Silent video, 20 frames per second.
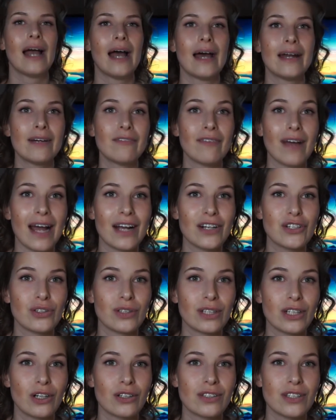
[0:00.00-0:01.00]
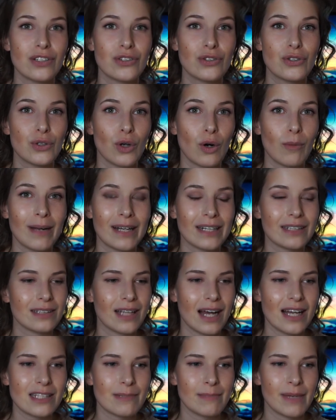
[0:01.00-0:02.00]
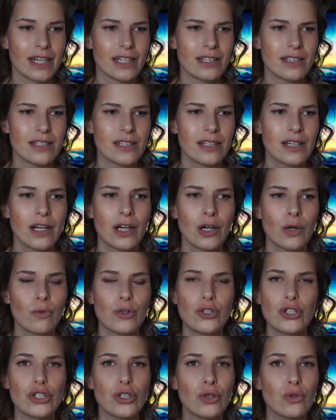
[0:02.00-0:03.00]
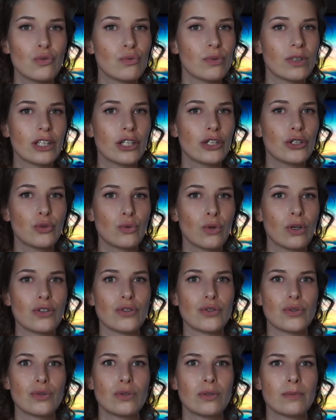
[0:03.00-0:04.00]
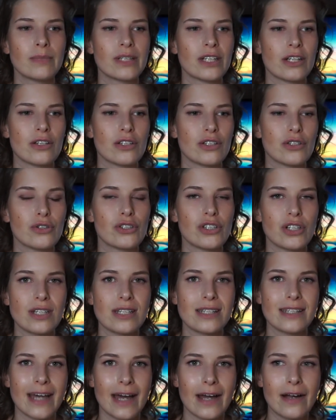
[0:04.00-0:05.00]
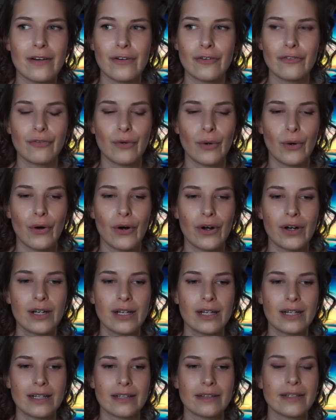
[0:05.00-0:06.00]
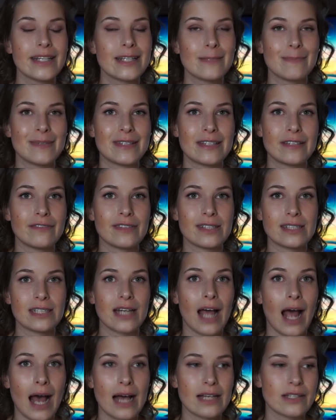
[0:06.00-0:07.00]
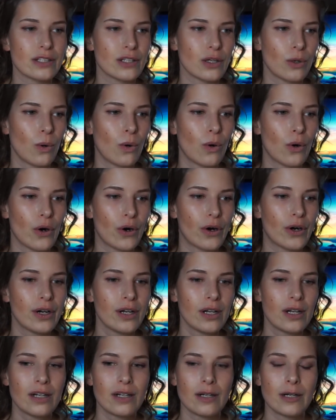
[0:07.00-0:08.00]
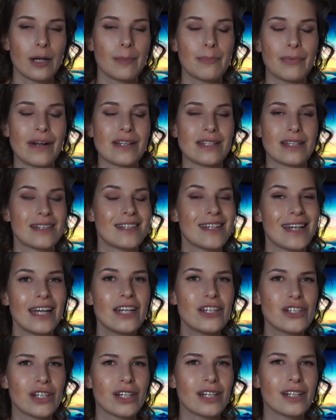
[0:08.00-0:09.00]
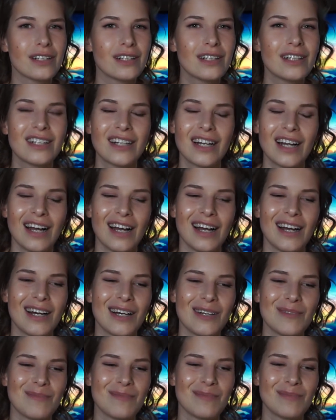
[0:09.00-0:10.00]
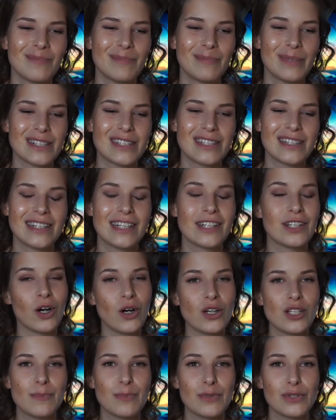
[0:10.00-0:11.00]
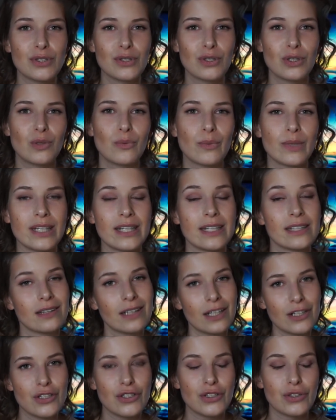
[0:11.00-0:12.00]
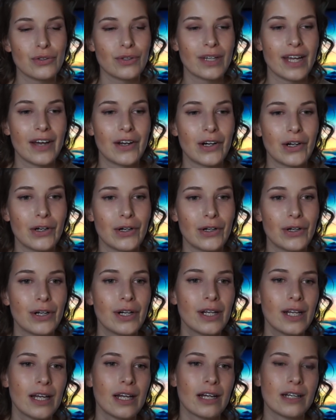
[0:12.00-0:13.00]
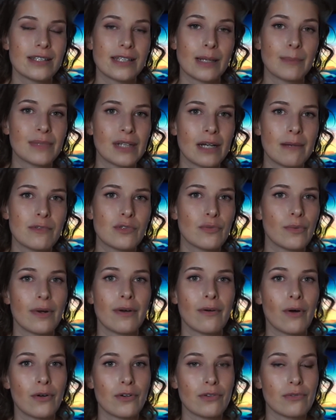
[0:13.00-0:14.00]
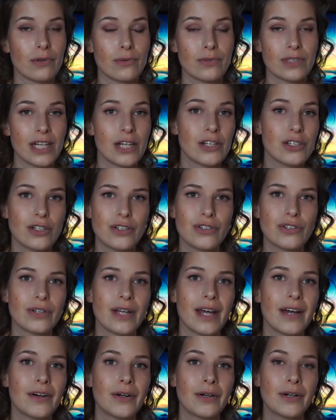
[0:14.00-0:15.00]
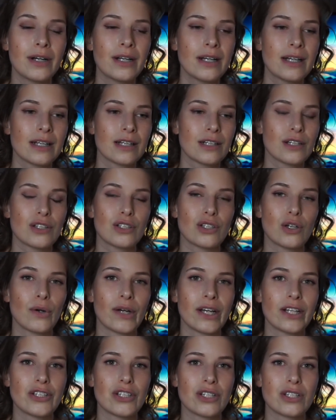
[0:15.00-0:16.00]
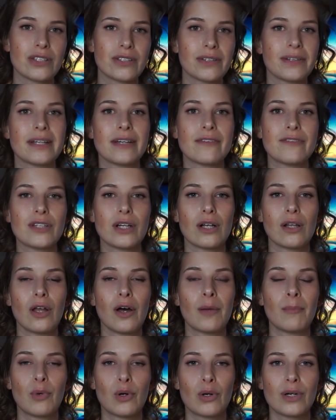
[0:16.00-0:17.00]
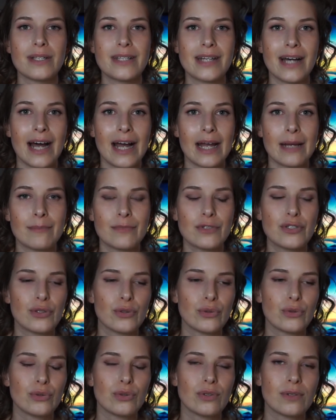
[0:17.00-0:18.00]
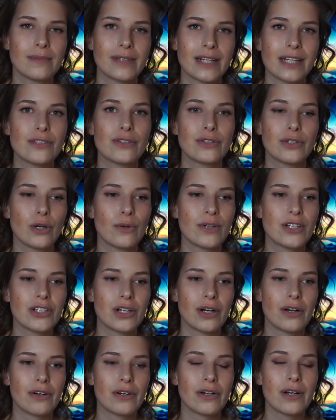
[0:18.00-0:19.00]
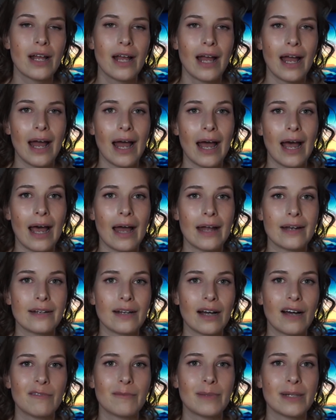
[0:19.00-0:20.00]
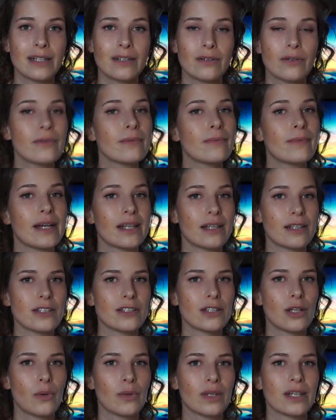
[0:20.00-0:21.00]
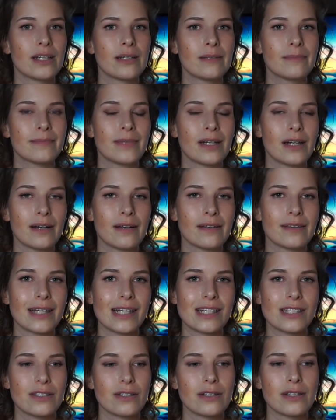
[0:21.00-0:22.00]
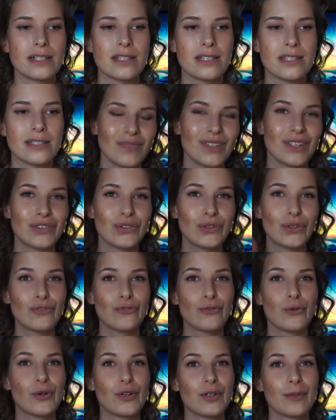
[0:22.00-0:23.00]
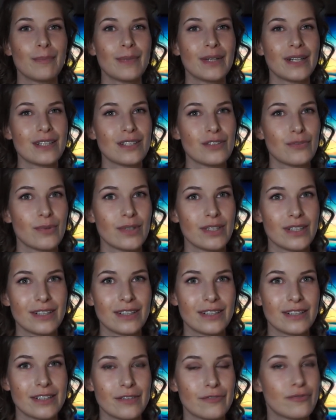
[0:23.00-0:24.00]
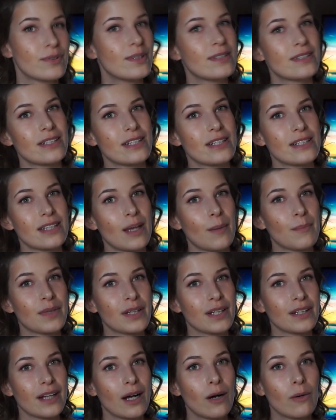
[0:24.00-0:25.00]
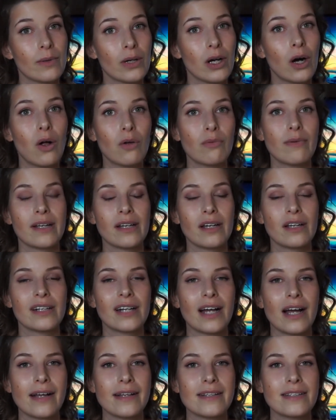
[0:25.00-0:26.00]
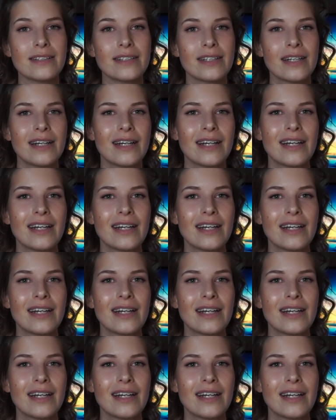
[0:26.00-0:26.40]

And I've actually gotten to know my classmates, which you don't really do on Zoom because you're just there for the specific task or a presentation. But in the hospital, we eat lunch together. Sometimes we're on rotation together. So it just leaves a lot more time to get to know each other. And I've been way less lonely thanks to this. So the fourth biggest difference is something that we all recognize.